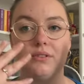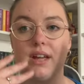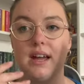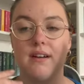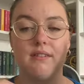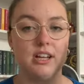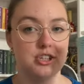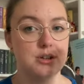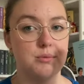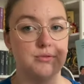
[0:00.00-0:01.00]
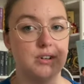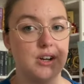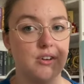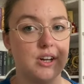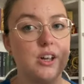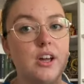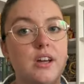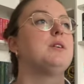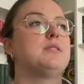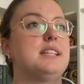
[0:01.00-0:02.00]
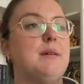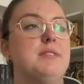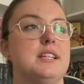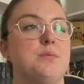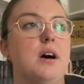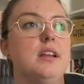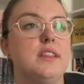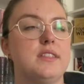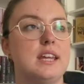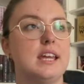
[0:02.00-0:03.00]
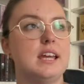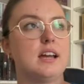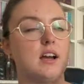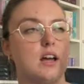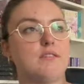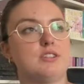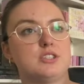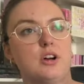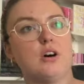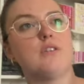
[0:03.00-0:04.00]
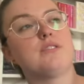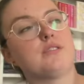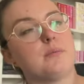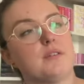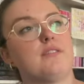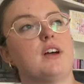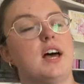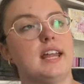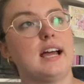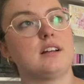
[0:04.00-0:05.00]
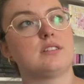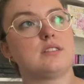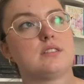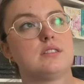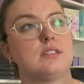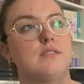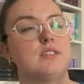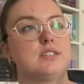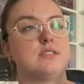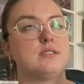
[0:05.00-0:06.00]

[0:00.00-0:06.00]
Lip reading: Their relationship was really, really good. I will say with this one, the kind of resolved from the third act, the